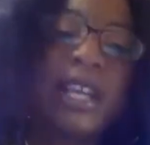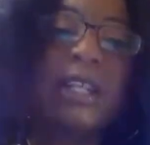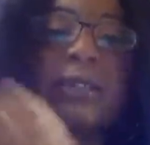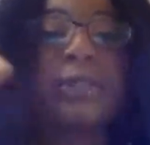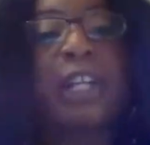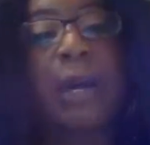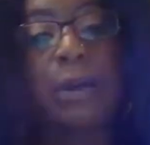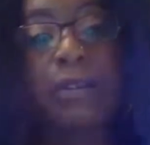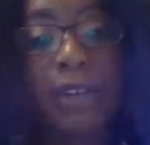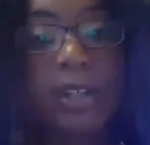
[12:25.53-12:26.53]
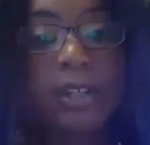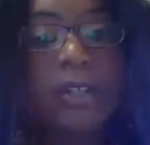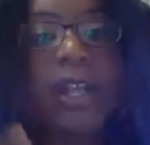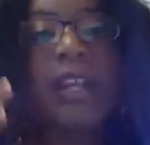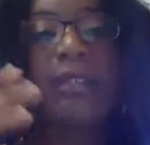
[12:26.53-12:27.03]
I do shower first,
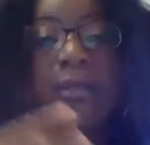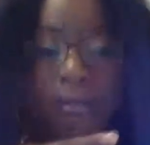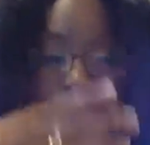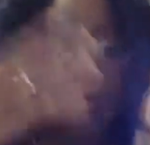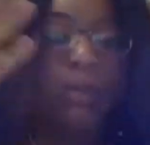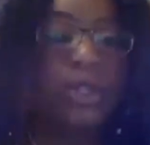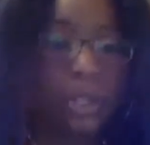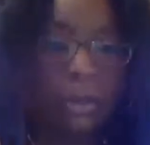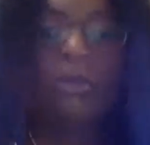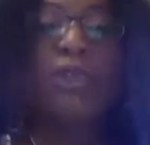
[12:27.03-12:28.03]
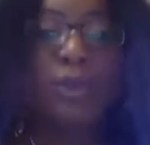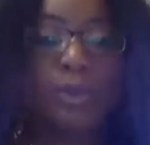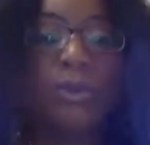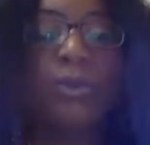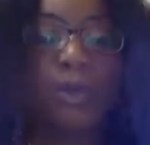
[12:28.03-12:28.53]
and most
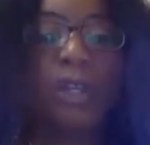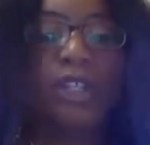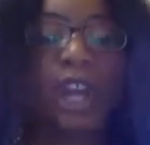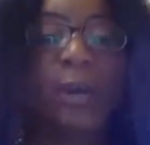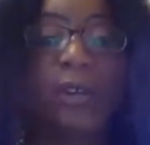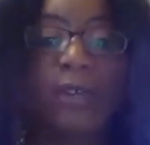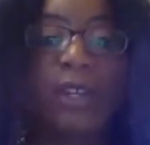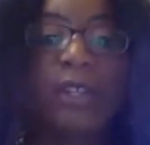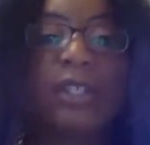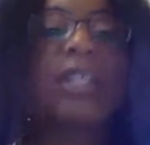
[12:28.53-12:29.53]
do shower first,